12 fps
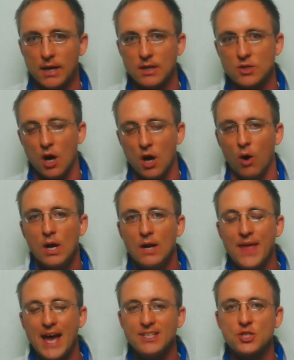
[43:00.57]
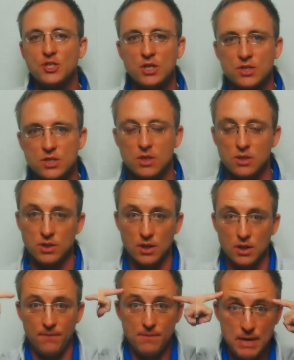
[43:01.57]
So that's just
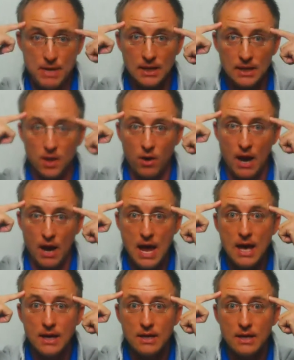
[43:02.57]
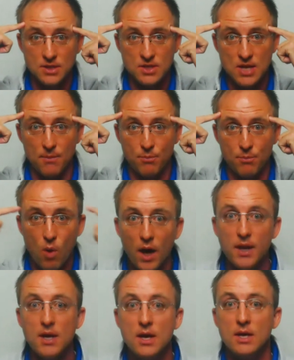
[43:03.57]
the being in their head is step
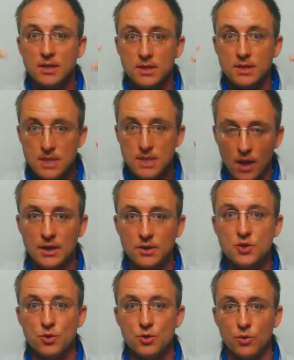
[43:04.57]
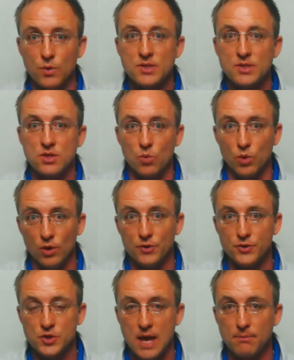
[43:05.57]
one. Telling it to the rest of the
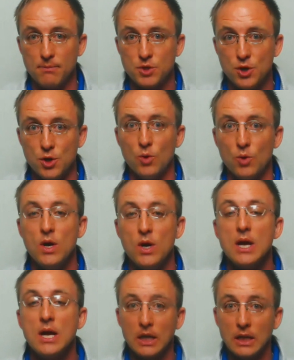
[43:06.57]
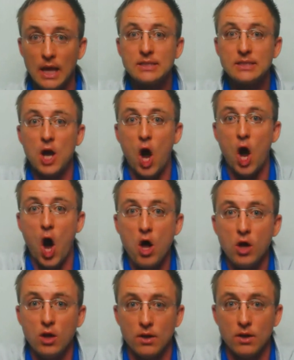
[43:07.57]
world, step two. Collecting
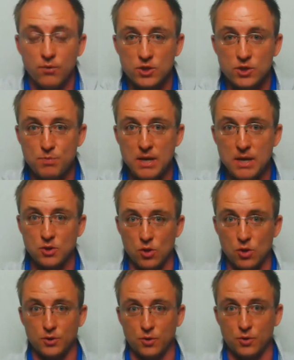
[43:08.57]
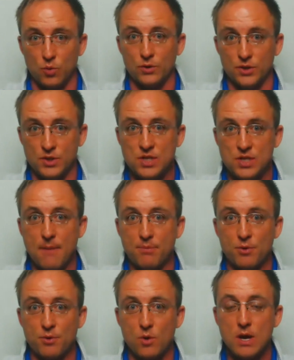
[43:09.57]
all of what's being told to the world is step
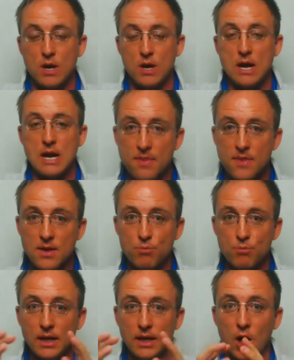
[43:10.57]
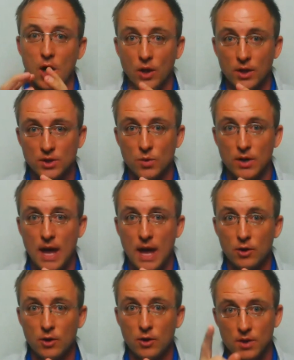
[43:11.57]
three. And then bringing it all into an
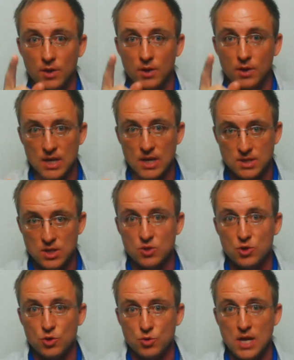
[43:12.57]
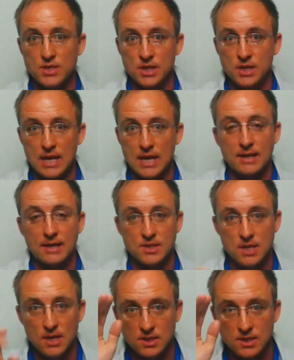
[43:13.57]
algorithm that says, here's who Jason Cass
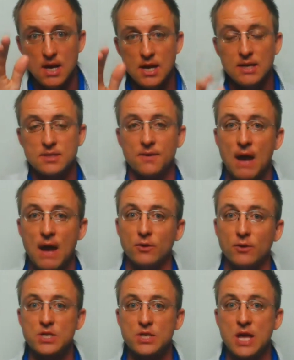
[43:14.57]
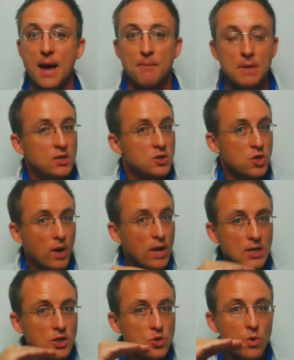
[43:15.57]
is the final step. So
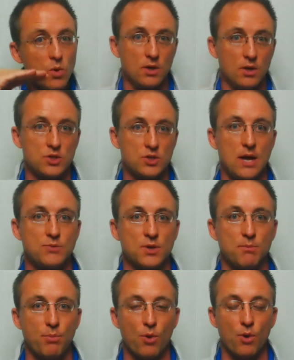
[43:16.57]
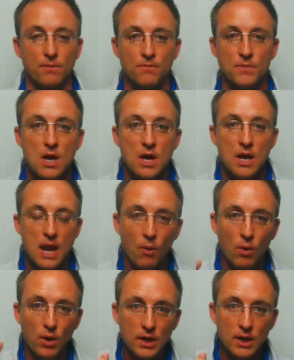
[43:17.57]
each one of those steps is important. Now I
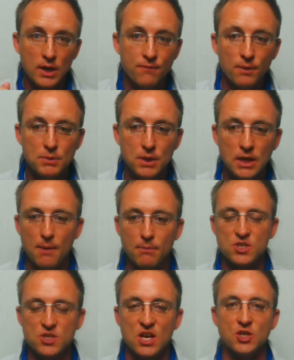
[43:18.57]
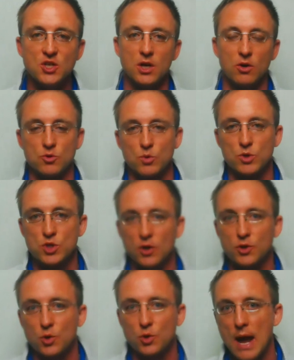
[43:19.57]
want to kind of flip the conversation here as we
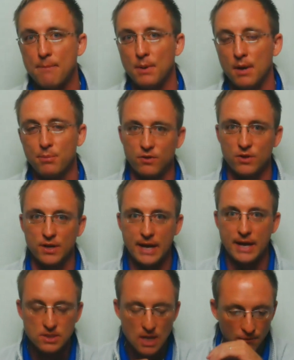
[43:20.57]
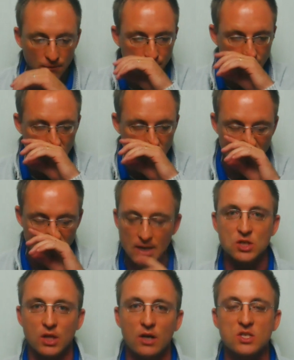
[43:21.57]
start to wrap up over the next 10 to 15
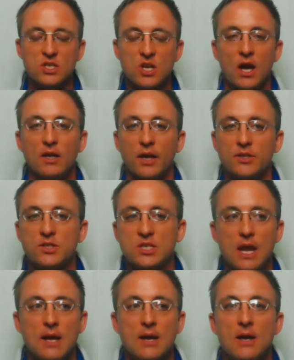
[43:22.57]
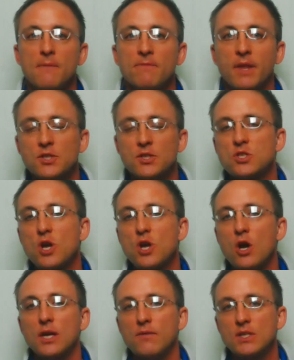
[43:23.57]
minutes to let's
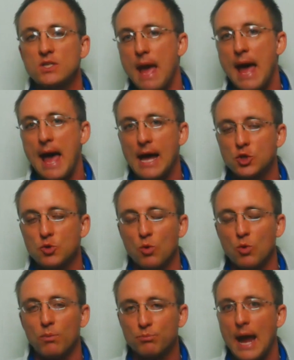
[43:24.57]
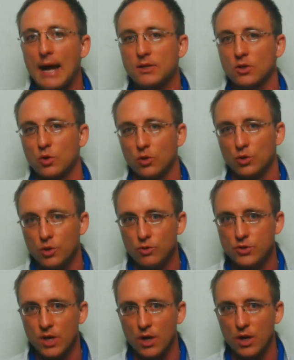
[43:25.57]
start giving some actual practical
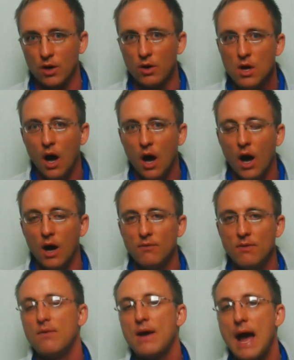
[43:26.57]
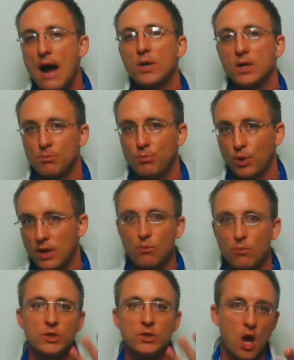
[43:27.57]
use here of how we could put it
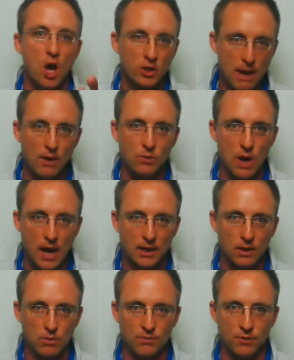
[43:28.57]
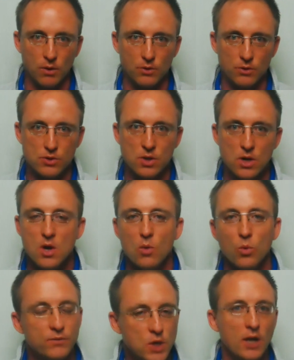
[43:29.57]
in. We talked about rocket referrals.
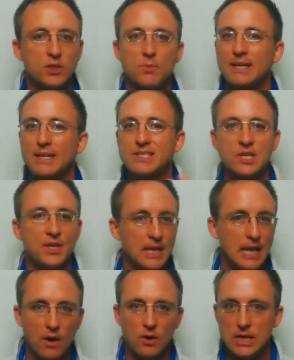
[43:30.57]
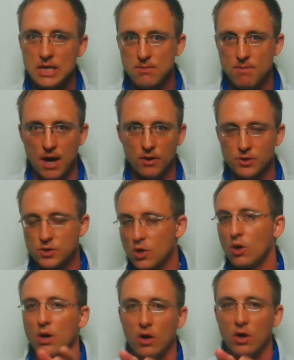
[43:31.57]
We've talked about sending out emails,
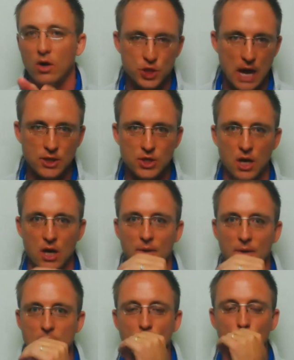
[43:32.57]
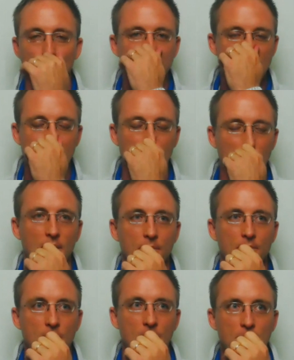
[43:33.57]
or Josh
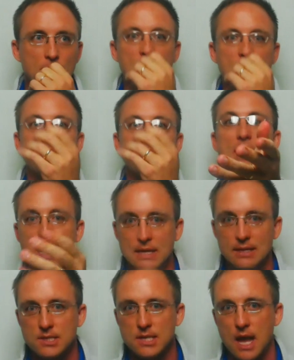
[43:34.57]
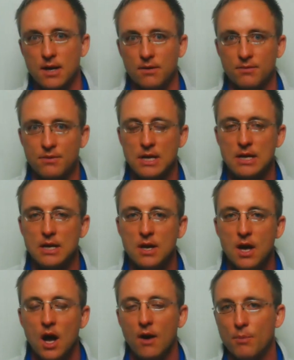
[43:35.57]
mentioned that inside of the
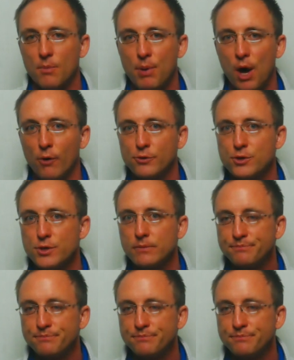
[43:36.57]
post.